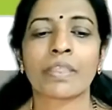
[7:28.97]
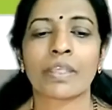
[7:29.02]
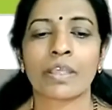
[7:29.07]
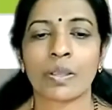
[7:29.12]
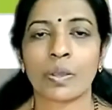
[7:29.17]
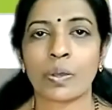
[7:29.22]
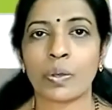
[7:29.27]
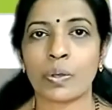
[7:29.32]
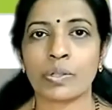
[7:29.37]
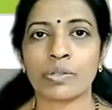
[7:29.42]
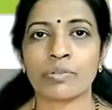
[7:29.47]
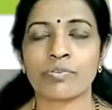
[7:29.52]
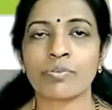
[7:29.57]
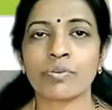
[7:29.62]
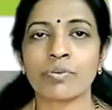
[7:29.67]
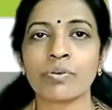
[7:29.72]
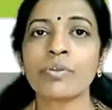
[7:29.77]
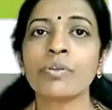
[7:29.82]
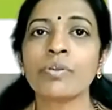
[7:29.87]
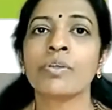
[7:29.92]
Also,
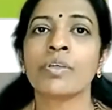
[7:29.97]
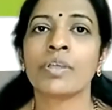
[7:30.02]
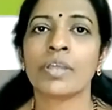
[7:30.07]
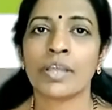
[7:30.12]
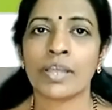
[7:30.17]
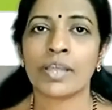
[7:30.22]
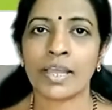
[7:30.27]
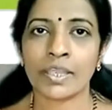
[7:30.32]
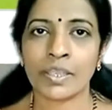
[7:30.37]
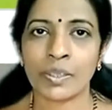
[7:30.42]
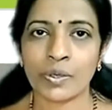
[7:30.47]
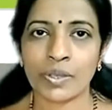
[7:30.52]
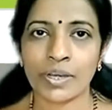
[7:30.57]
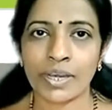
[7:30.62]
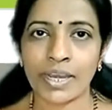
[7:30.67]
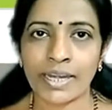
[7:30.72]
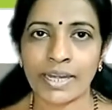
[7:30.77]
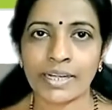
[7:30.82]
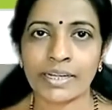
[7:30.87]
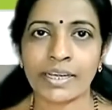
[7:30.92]
your
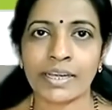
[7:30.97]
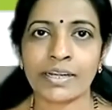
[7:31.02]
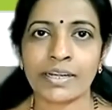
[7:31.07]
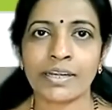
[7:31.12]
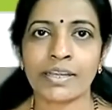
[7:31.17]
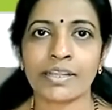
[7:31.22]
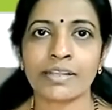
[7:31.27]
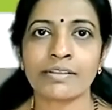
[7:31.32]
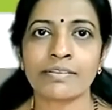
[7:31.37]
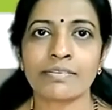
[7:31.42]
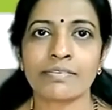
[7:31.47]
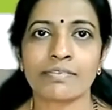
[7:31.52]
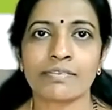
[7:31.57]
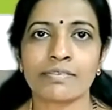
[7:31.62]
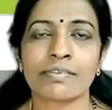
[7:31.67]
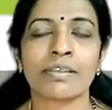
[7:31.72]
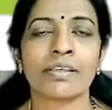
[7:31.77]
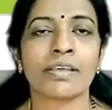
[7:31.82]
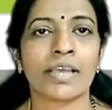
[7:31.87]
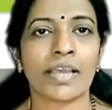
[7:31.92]
attendance,
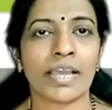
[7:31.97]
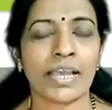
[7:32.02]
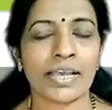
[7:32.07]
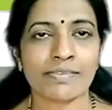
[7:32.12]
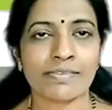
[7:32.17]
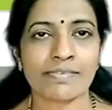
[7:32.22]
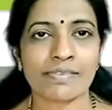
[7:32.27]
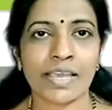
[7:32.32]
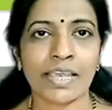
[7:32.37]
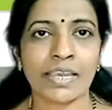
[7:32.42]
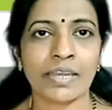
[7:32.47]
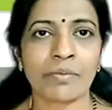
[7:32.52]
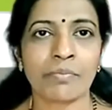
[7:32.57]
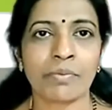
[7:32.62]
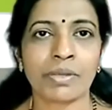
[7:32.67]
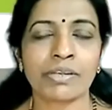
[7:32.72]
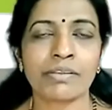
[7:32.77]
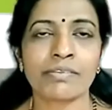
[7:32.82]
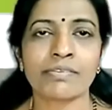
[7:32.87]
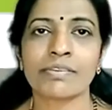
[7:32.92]

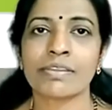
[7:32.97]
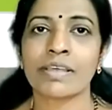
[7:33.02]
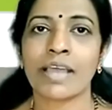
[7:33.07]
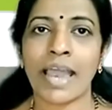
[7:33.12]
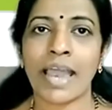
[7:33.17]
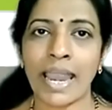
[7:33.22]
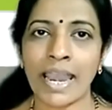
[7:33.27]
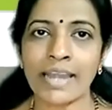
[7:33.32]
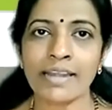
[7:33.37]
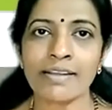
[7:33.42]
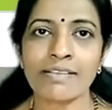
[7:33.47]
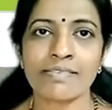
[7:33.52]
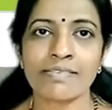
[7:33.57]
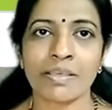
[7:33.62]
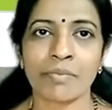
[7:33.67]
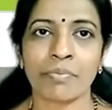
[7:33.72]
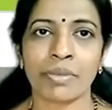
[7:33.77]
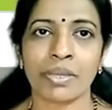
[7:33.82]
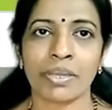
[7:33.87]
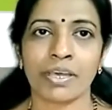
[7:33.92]
assignments and
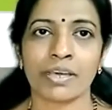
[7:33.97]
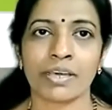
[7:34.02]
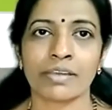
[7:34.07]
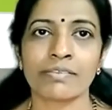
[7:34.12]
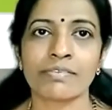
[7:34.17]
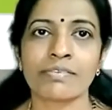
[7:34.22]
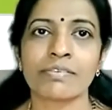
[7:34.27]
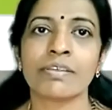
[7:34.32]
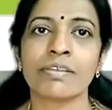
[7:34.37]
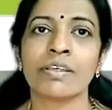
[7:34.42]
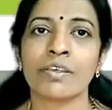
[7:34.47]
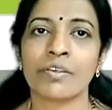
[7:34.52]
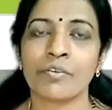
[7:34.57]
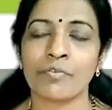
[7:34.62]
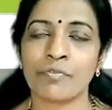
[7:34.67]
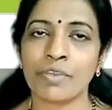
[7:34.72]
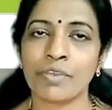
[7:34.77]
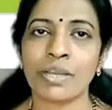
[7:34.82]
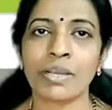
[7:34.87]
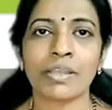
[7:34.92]
seminars
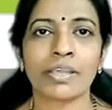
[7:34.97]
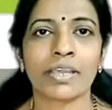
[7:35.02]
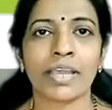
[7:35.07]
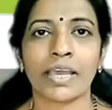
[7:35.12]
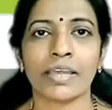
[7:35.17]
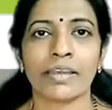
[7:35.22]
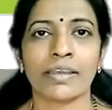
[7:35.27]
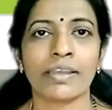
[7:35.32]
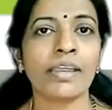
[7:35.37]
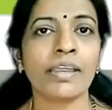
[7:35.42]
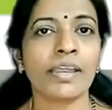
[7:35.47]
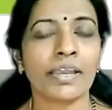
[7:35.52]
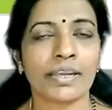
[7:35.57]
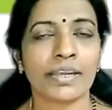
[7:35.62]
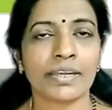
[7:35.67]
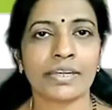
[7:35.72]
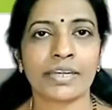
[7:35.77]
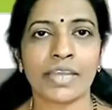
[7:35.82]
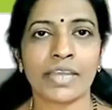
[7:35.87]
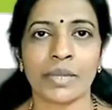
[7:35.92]
will carry
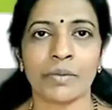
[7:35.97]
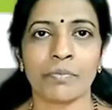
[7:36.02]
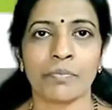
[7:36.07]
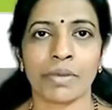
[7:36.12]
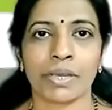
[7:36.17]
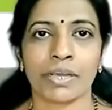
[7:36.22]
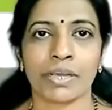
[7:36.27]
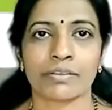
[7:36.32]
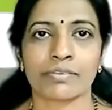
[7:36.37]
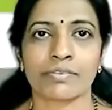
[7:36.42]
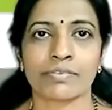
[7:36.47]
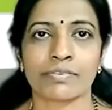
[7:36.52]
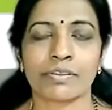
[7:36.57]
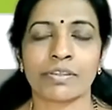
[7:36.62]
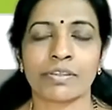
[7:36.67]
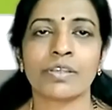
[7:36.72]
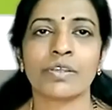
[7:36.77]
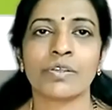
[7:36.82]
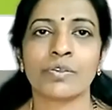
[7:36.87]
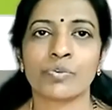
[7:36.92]
10 marks.
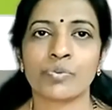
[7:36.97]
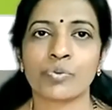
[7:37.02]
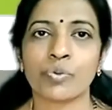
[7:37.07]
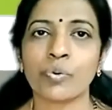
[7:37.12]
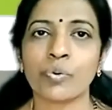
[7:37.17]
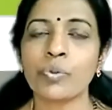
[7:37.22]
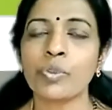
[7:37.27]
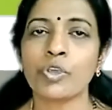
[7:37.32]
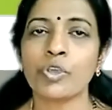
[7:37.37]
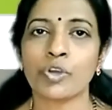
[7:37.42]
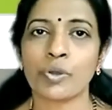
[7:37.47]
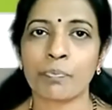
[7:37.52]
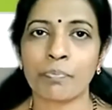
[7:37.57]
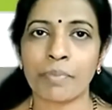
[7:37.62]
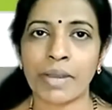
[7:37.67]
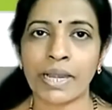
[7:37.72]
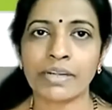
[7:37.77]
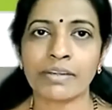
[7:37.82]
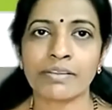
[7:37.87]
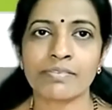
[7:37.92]
So, your
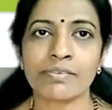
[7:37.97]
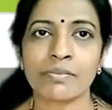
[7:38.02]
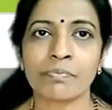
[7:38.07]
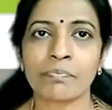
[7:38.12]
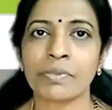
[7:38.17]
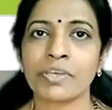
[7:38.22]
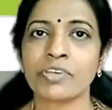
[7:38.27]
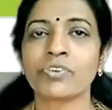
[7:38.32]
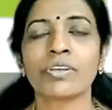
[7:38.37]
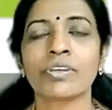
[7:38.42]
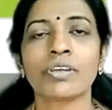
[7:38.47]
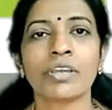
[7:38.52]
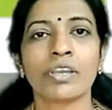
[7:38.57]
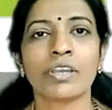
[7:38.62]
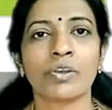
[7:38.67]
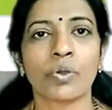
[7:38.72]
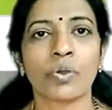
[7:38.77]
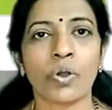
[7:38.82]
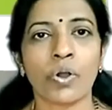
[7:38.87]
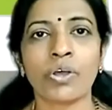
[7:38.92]
participation in
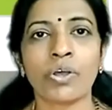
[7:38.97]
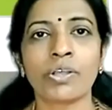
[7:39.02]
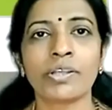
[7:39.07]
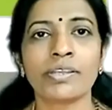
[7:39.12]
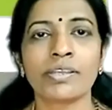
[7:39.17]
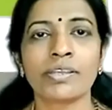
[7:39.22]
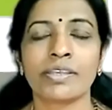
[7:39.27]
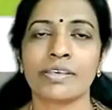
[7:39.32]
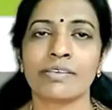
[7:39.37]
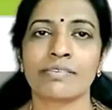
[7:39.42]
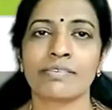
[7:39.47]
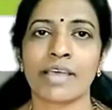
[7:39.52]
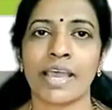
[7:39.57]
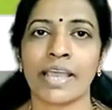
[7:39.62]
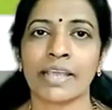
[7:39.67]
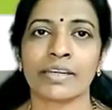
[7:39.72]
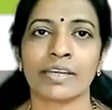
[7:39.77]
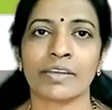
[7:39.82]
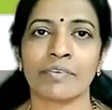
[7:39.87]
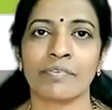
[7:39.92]
all these
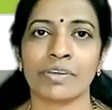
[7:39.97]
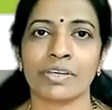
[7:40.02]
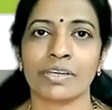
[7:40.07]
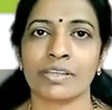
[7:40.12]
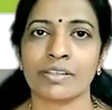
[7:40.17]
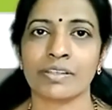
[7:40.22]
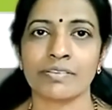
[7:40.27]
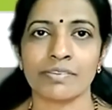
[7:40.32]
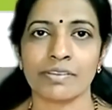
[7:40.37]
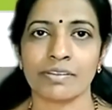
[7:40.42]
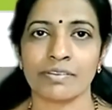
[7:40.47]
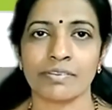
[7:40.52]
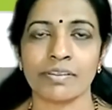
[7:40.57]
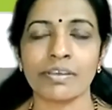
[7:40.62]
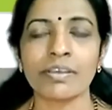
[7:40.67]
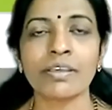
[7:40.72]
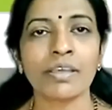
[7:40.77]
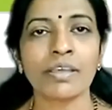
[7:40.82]
activities is a